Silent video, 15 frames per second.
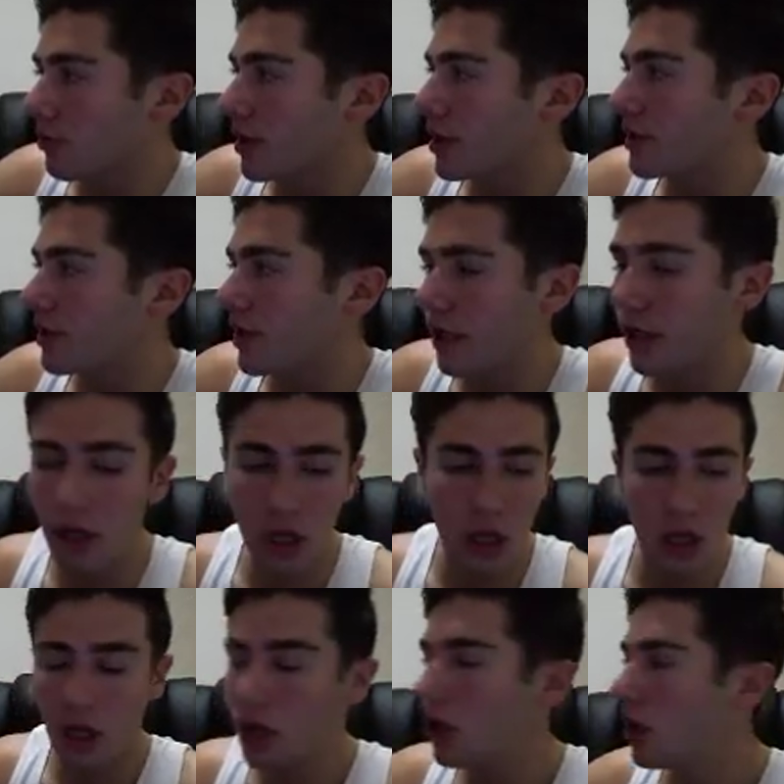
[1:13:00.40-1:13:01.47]
retail.
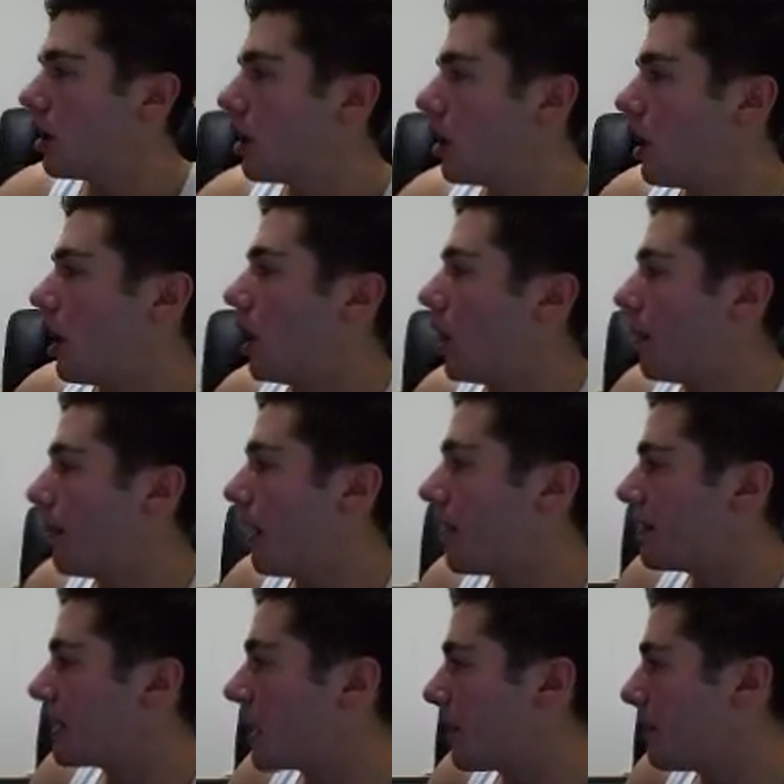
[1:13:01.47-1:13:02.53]
I
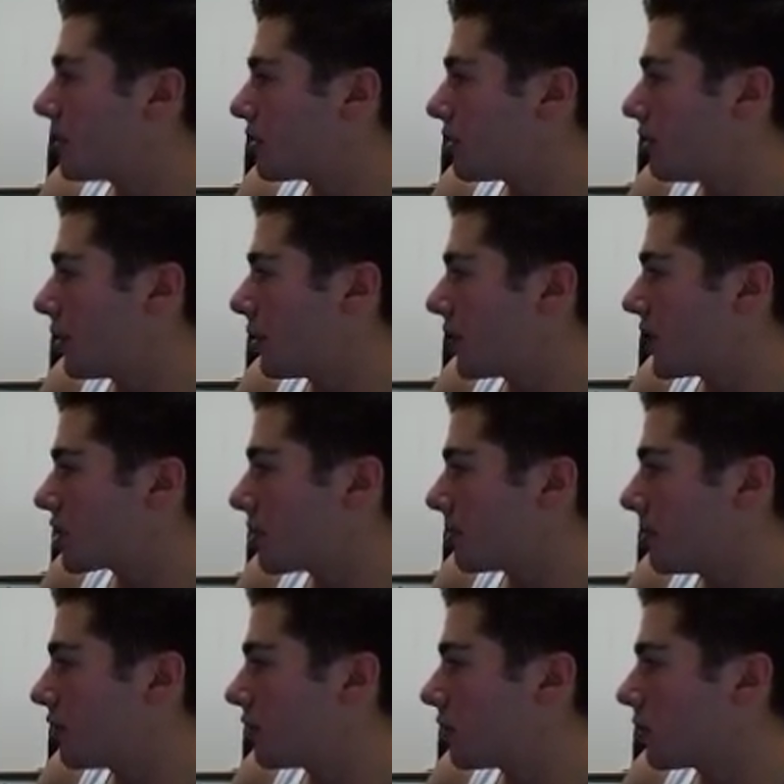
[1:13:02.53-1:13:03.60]
think I missed a donation
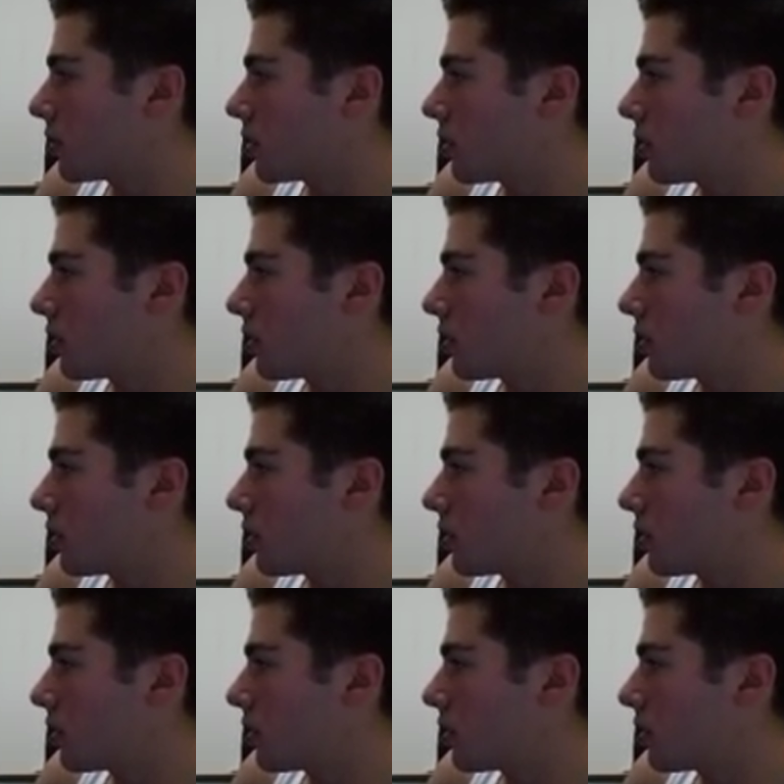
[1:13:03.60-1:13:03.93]
before.